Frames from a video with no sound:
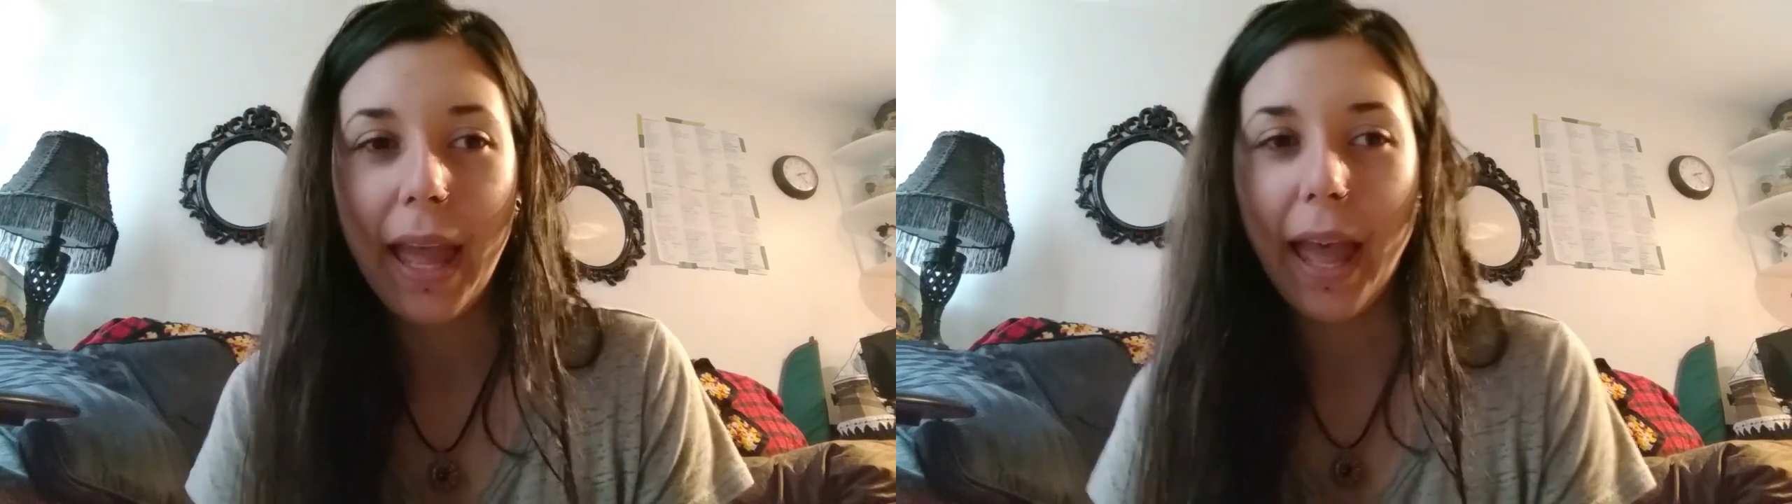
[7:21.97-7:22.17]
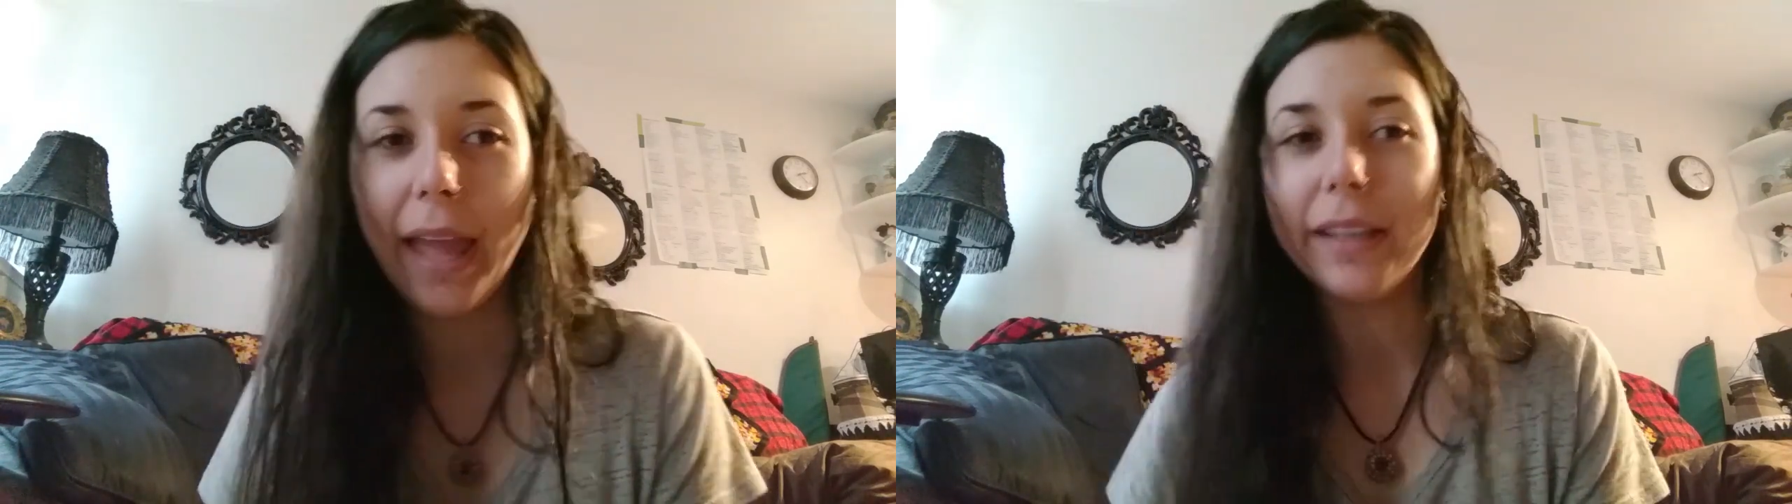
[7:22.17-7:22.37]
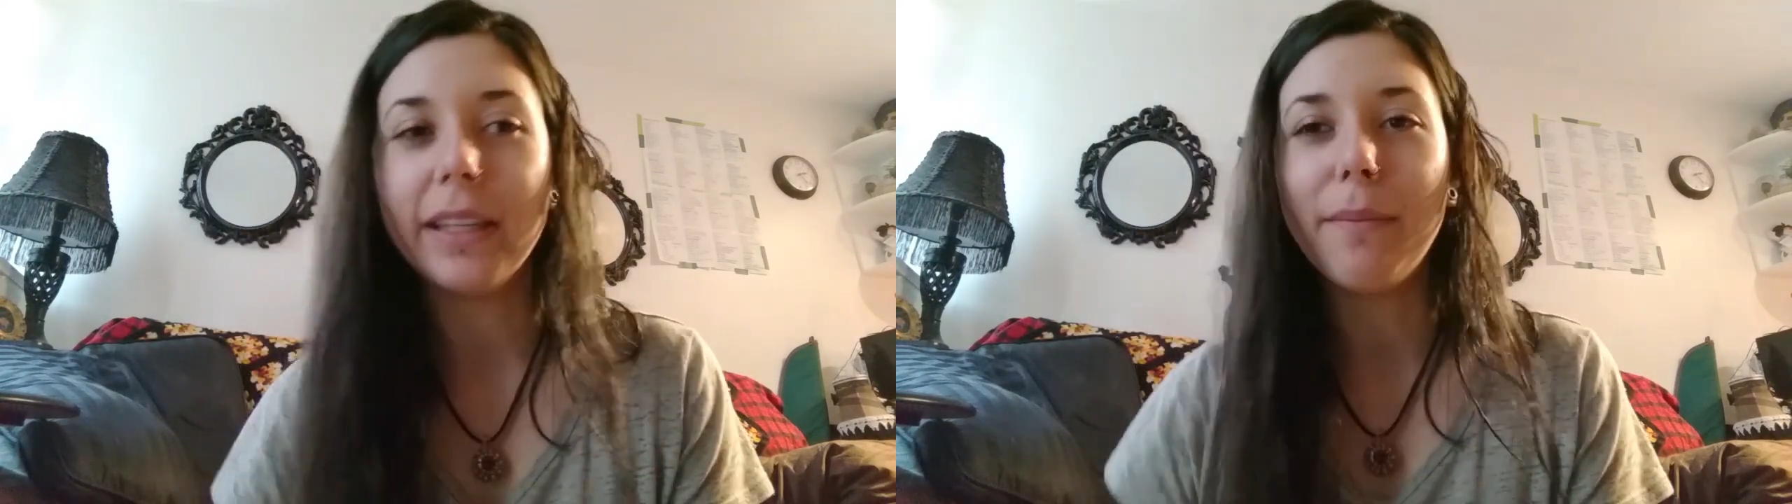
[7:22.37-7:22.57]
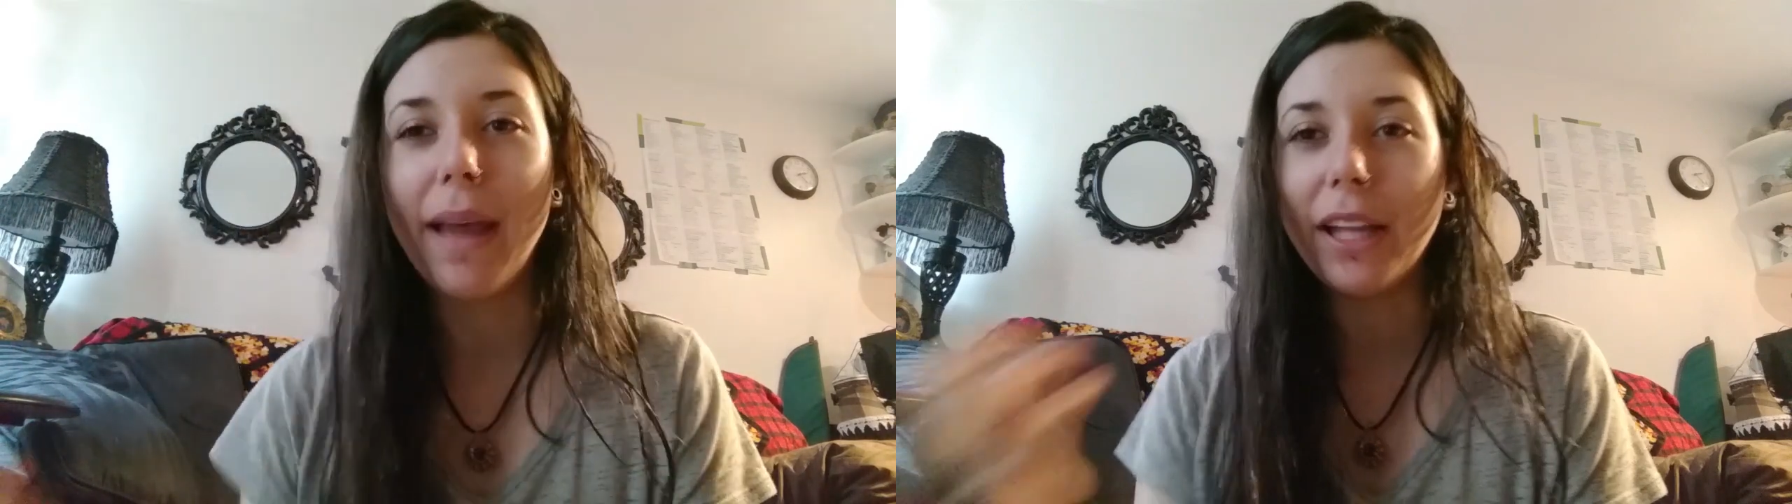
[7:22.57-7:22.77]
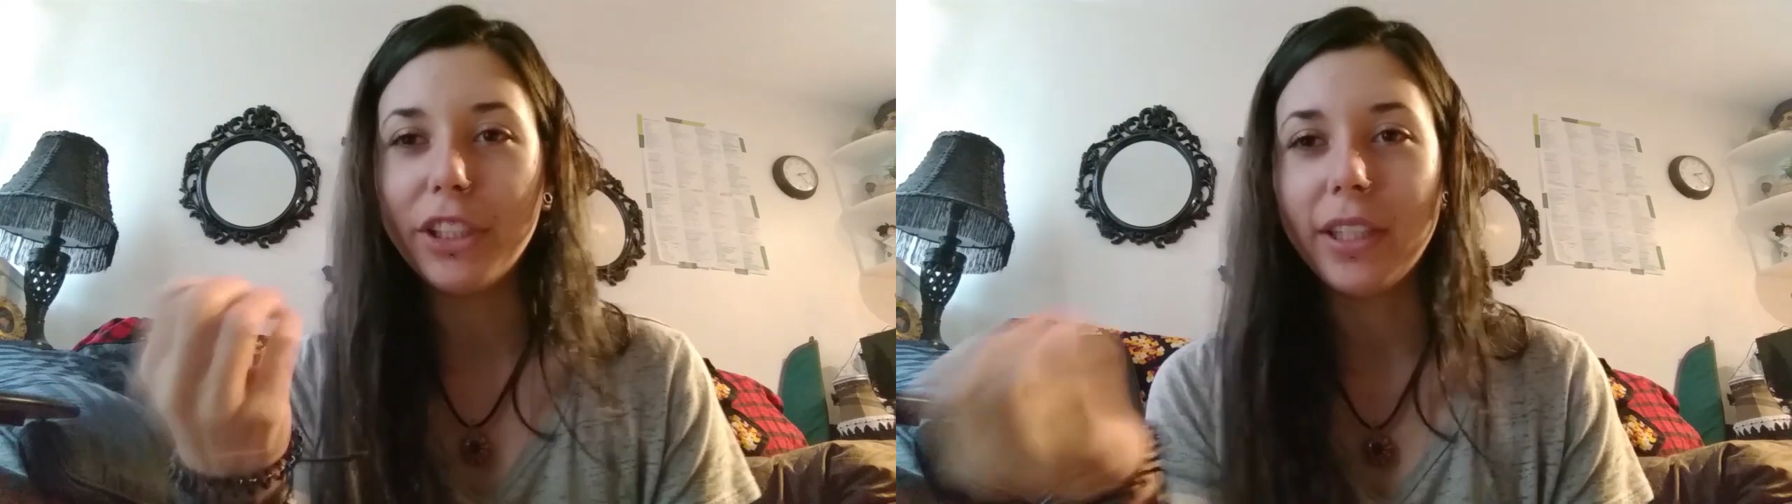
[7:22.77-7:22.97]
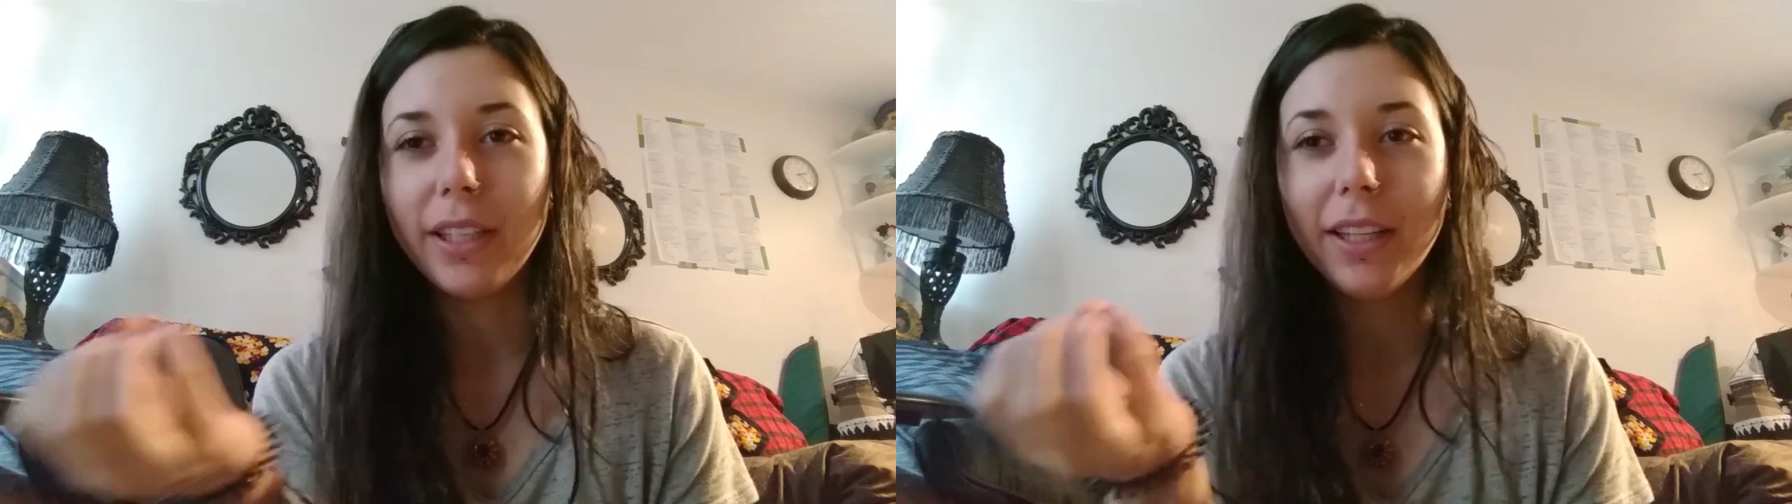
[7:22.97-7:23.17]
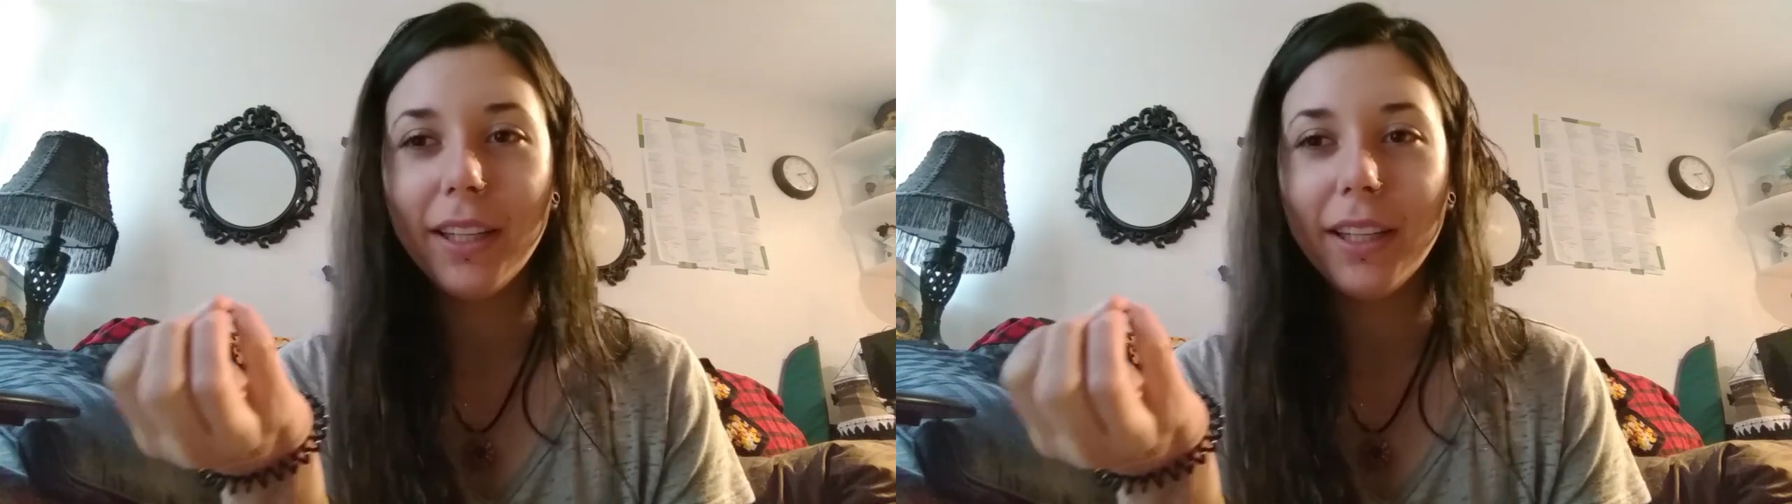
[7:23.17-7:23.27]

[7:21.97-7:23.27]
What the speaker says: and imagine